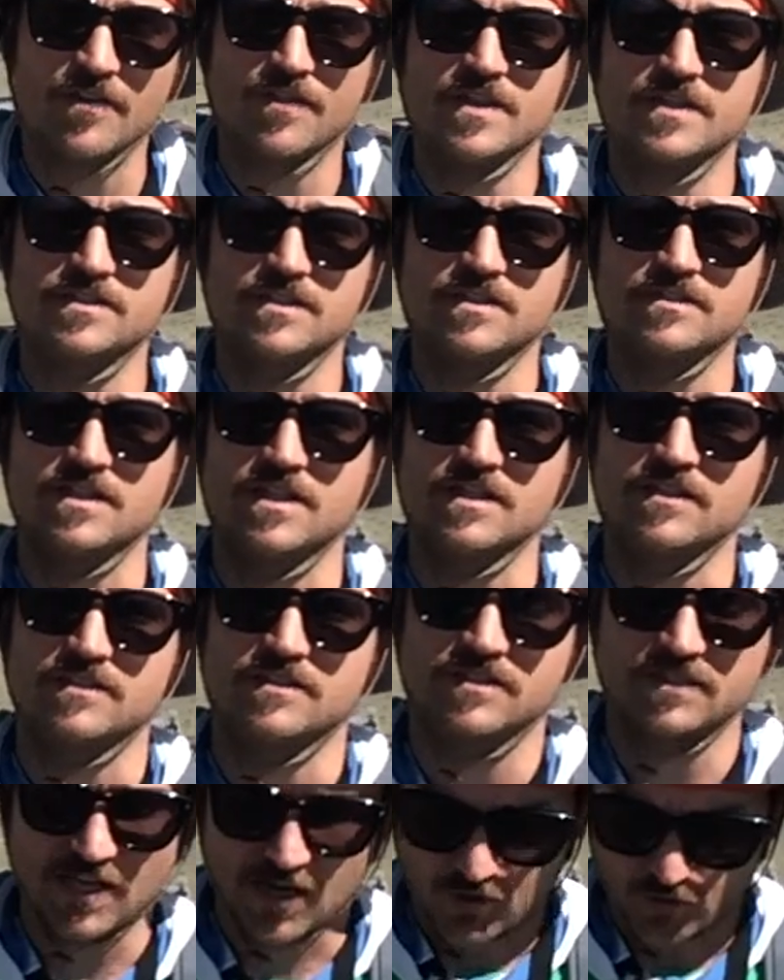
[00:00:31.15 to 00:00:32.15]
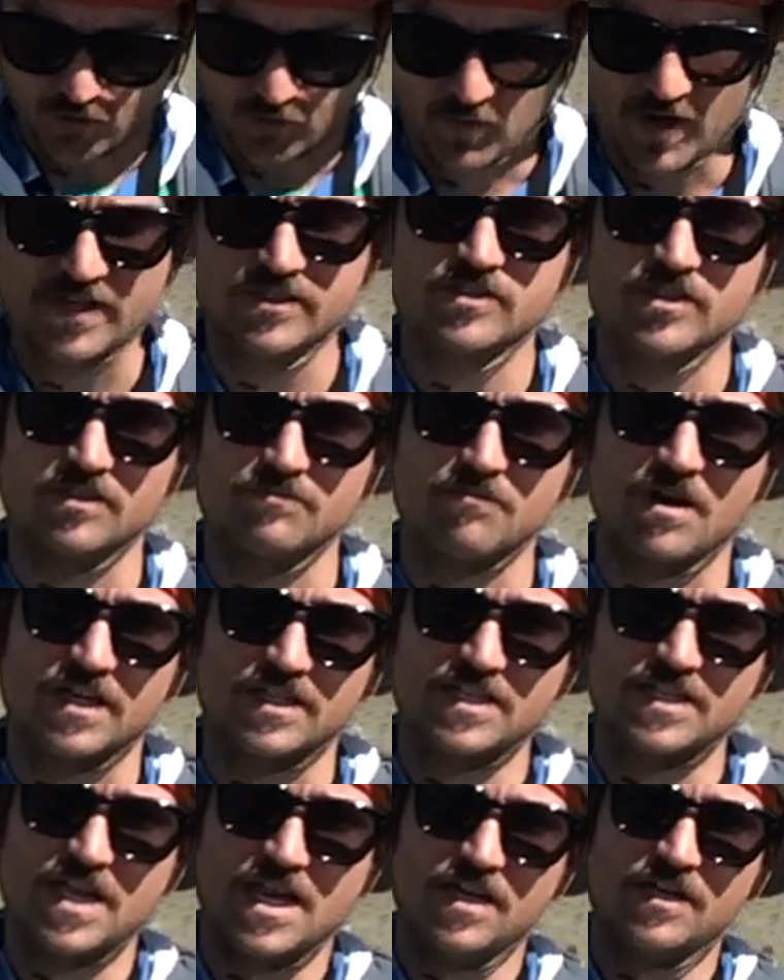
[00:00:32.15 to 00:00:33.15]
This is in southwestern
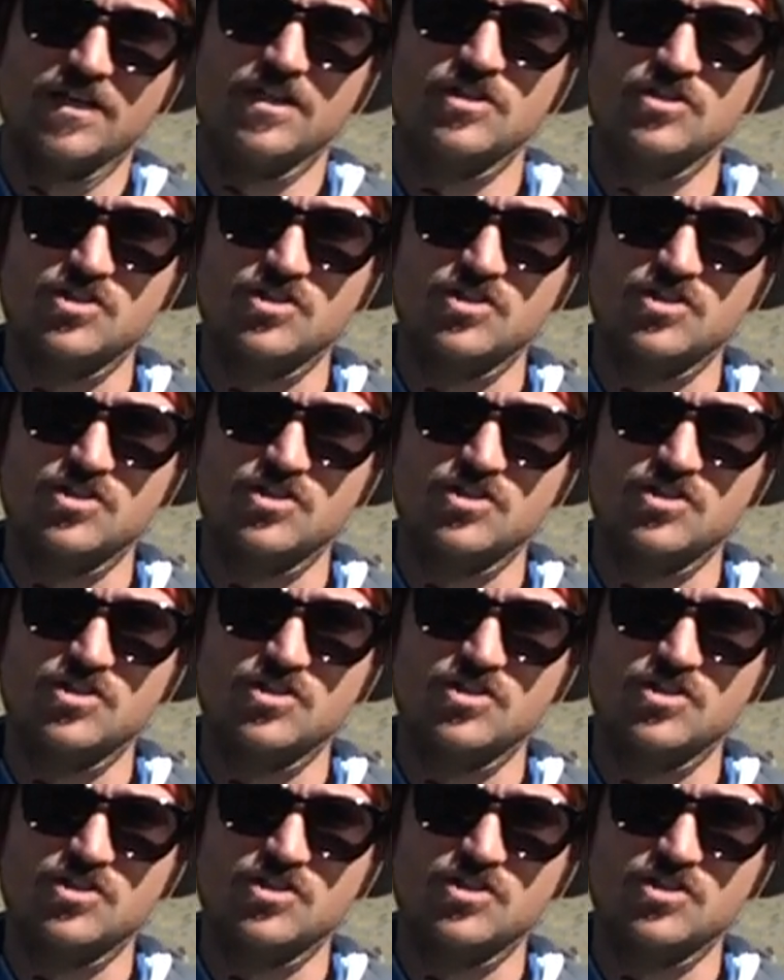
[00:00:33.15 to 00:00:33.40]
Montana,